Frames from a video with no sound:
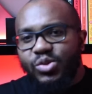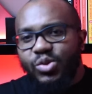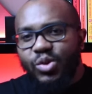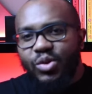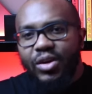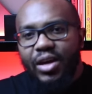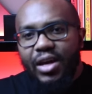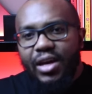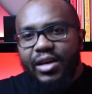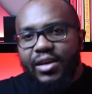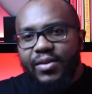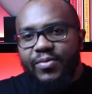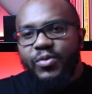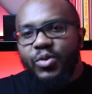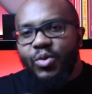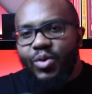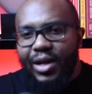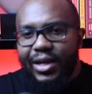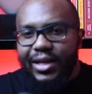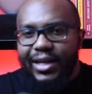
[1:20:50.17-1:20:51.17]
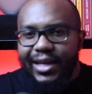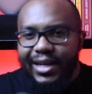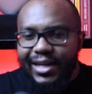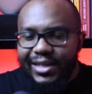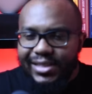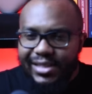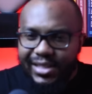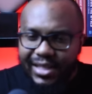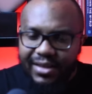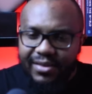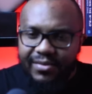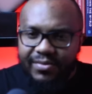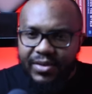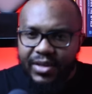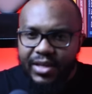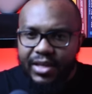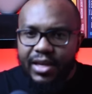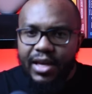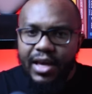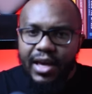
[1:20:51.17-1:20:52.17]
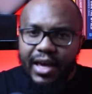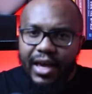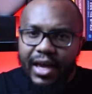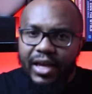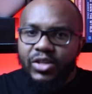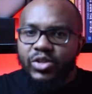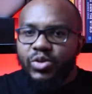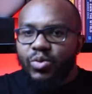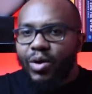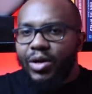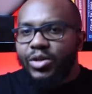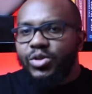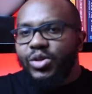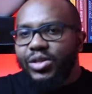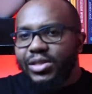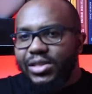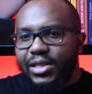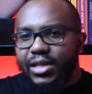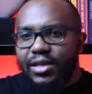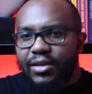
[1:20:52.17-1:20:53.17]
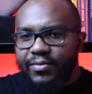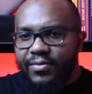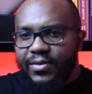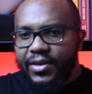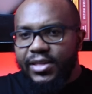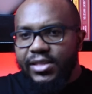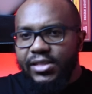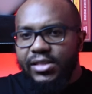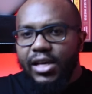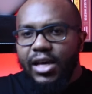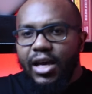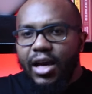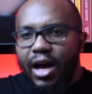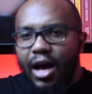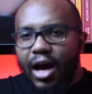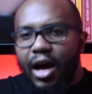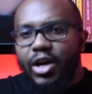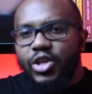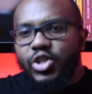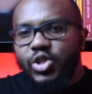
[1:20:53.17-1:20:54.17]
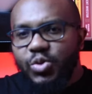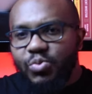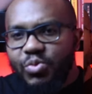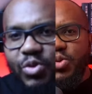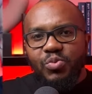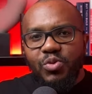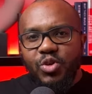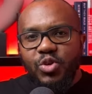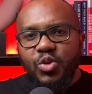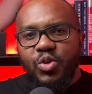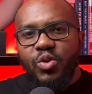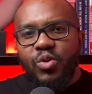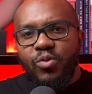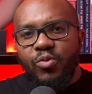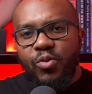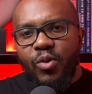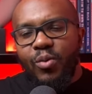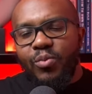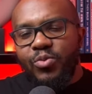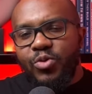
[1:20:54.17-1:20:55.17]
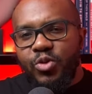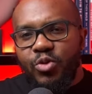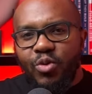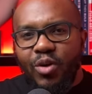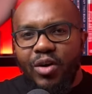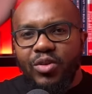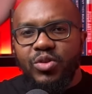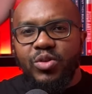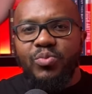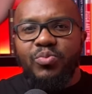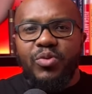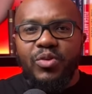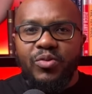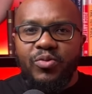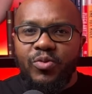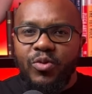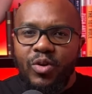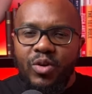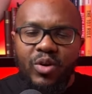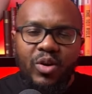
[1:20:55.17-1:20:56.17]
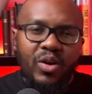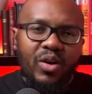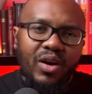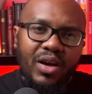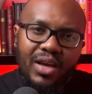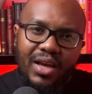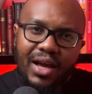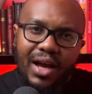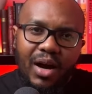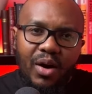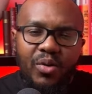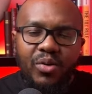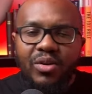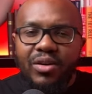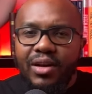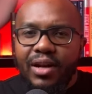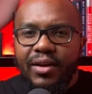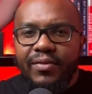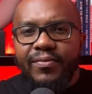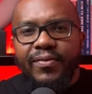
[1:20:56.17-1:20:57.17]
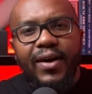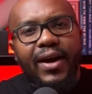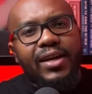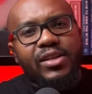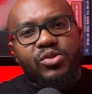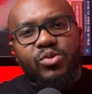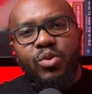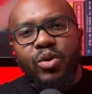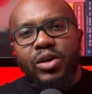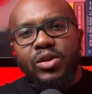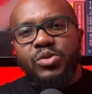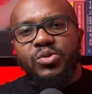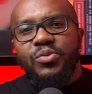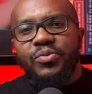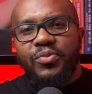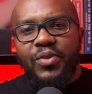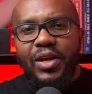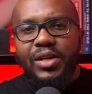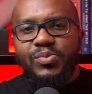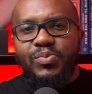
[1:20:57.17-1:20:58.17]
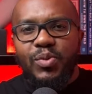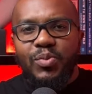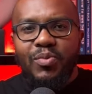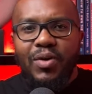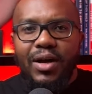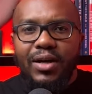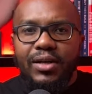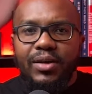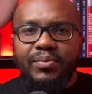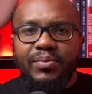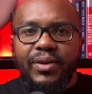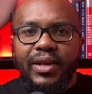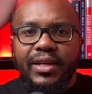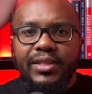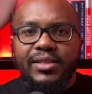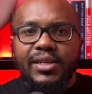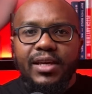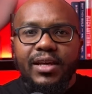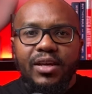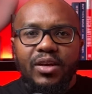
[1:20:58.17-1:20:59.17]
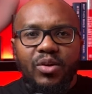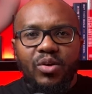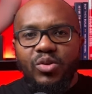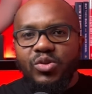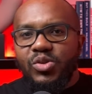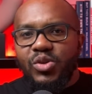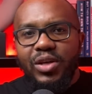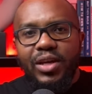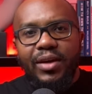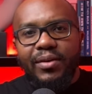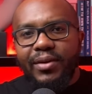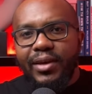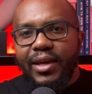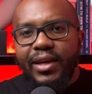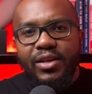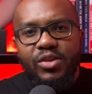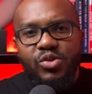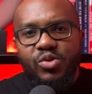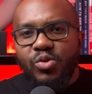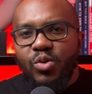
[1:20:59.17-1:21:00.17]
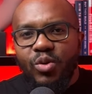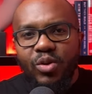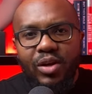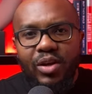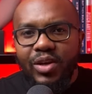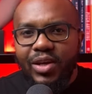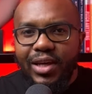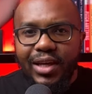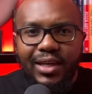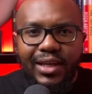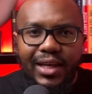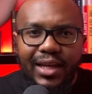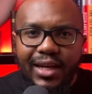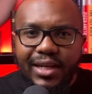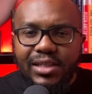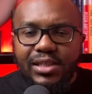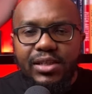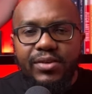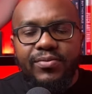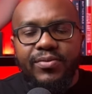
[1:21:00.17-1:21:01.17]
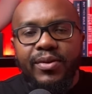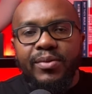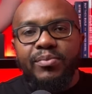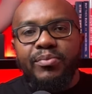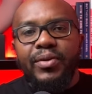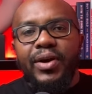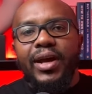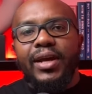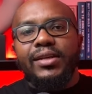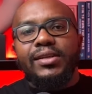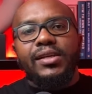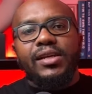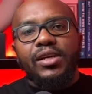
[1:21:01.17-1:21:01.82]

So if you're gonna get a TV and you want your TVs to be uniform throughout the portfolio, I wouldn't advise going to Facebook Marketplace because you can get a Sony, you can get a different brand.